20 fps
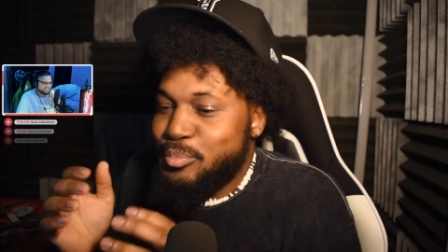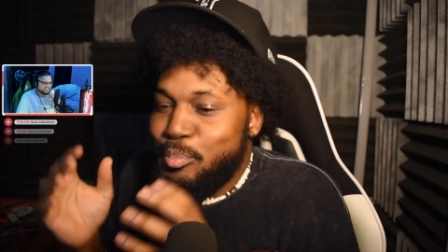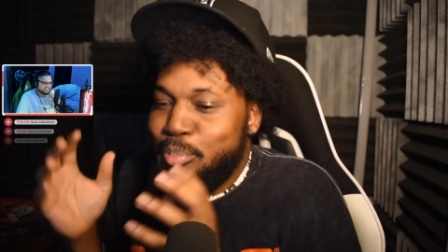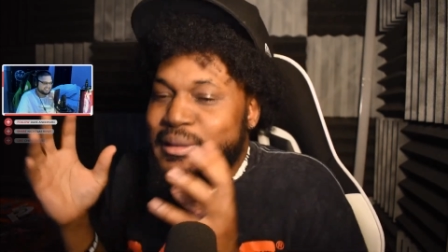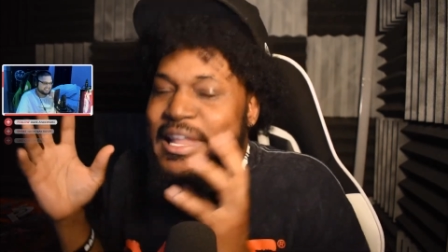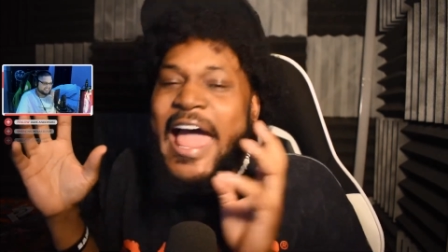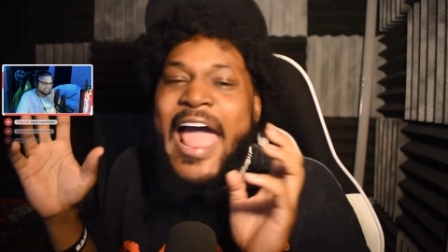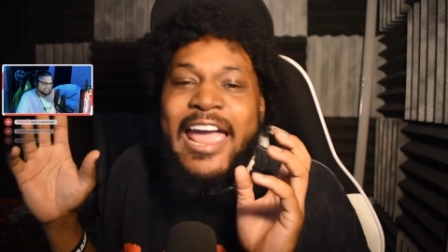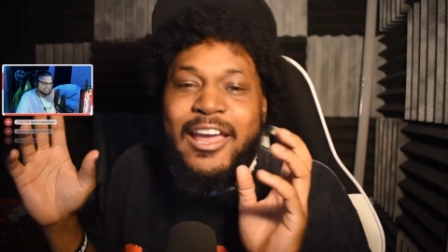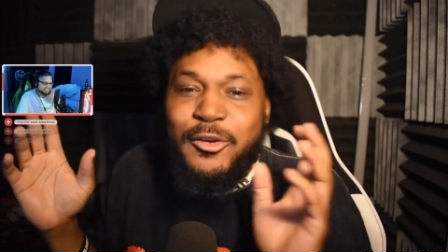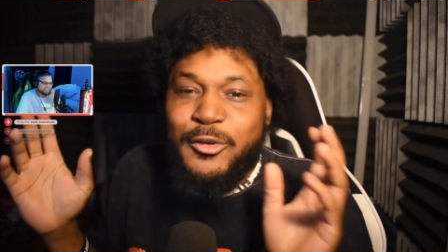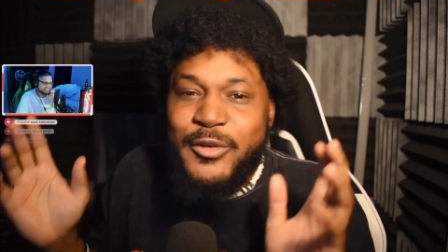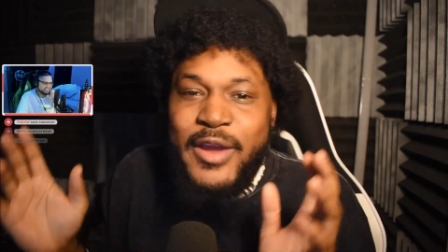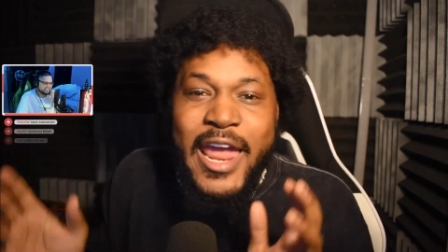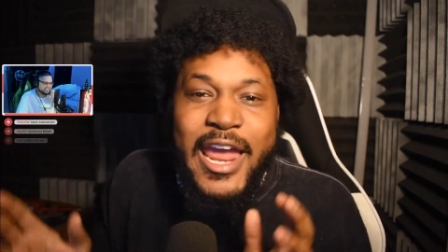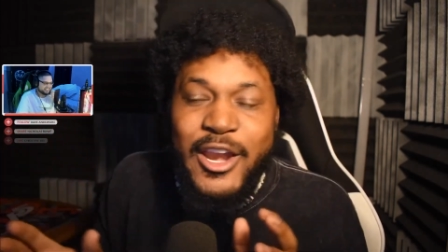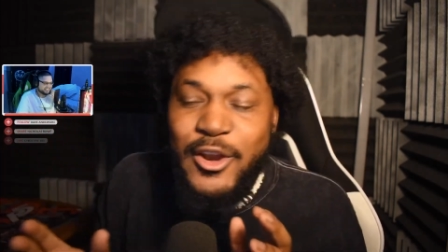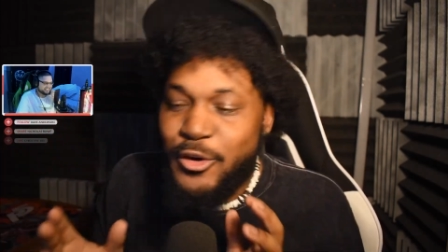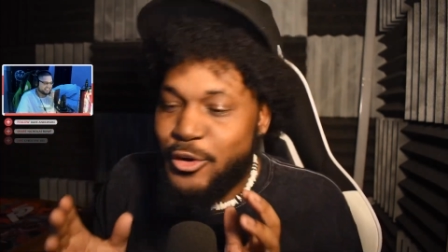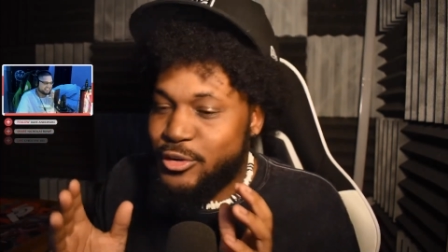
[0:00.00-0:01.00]
black
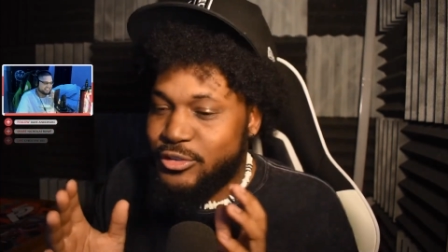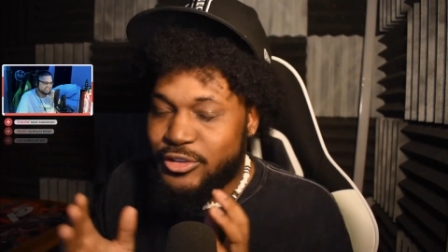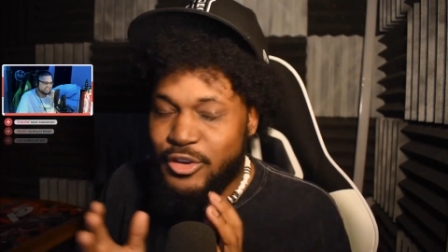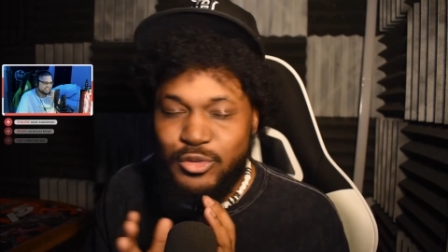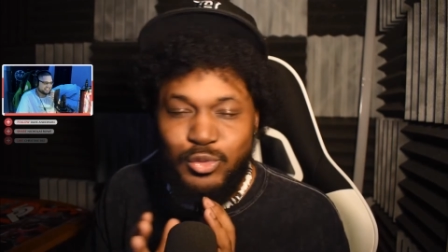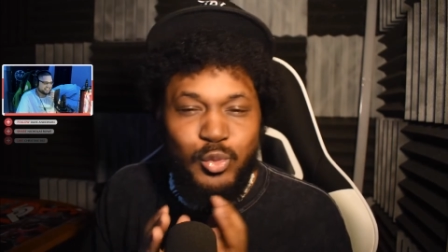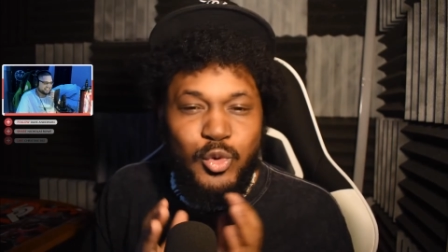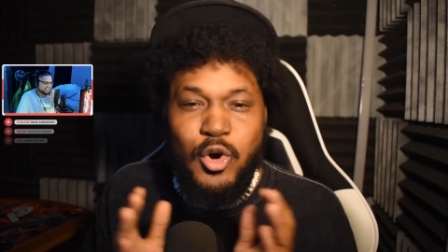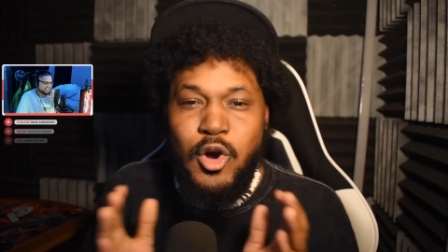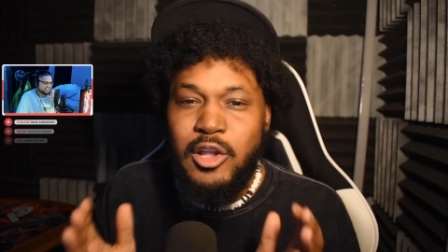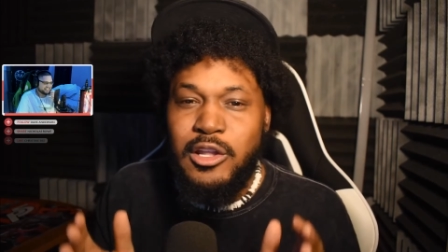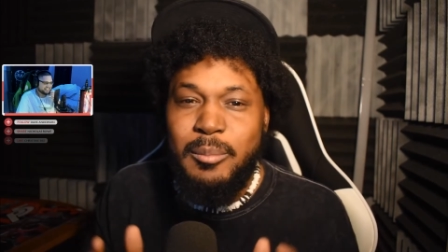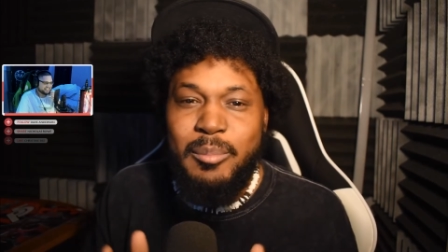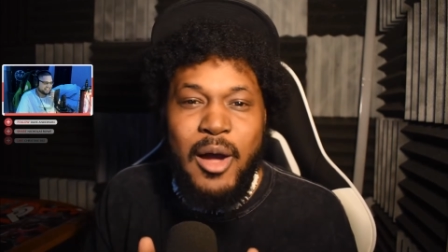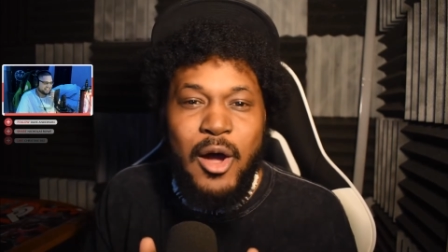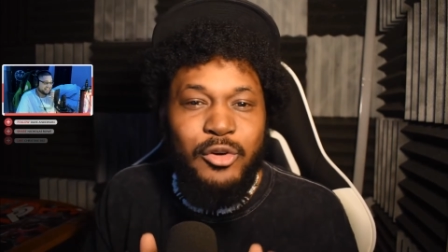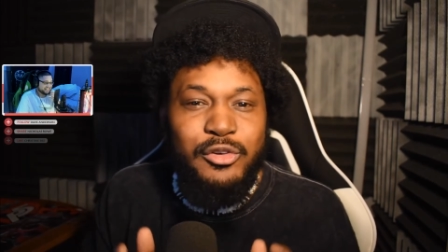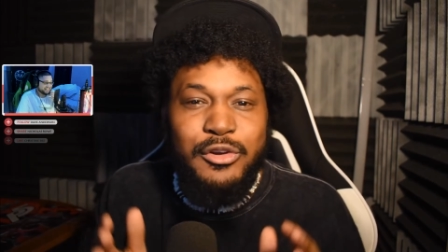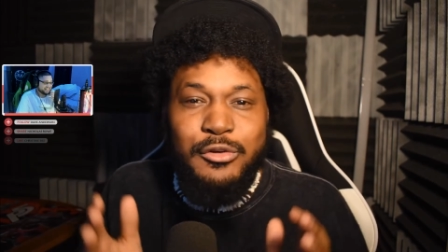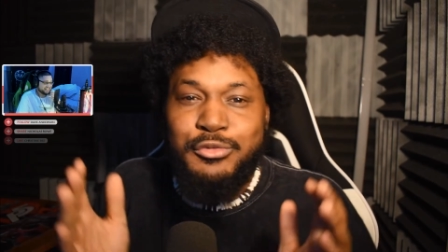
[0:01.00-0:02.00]
creators because we're all
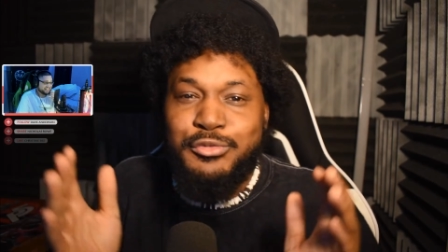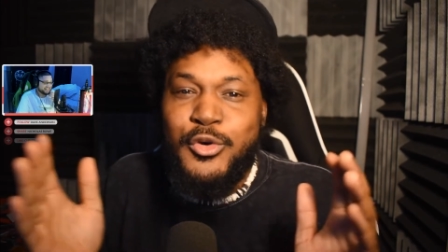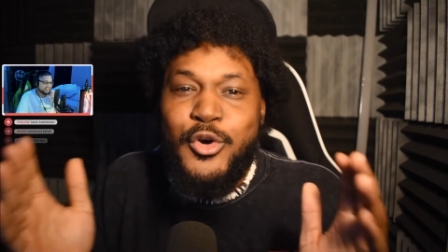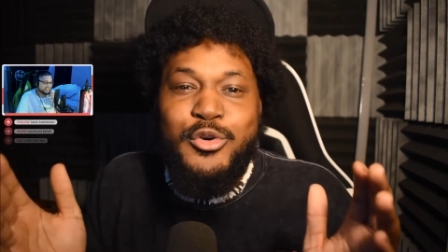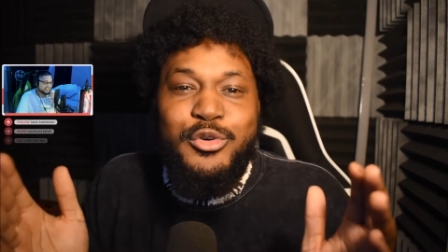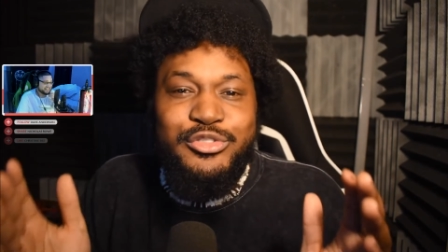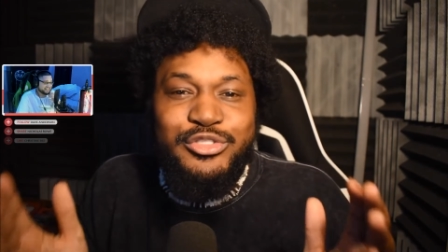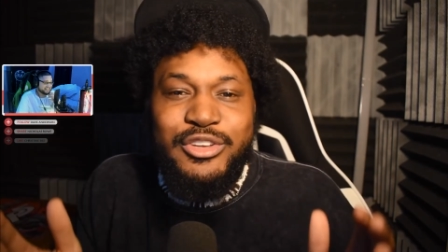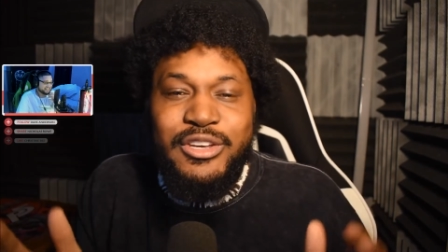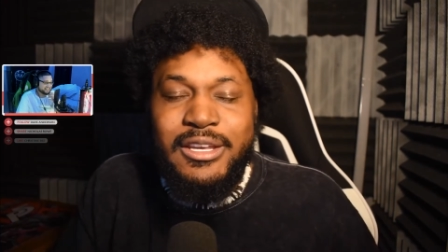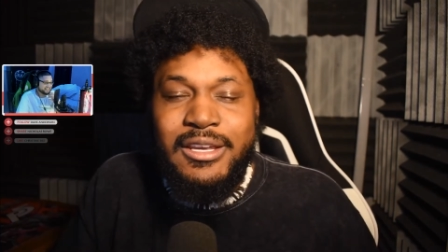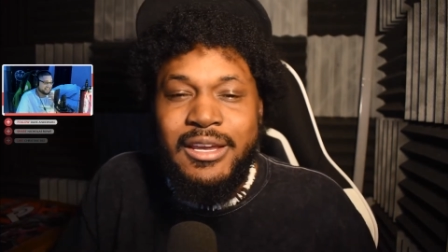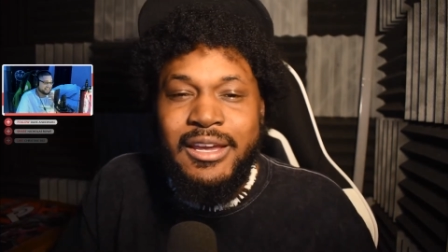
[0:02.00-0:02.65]
about diversity.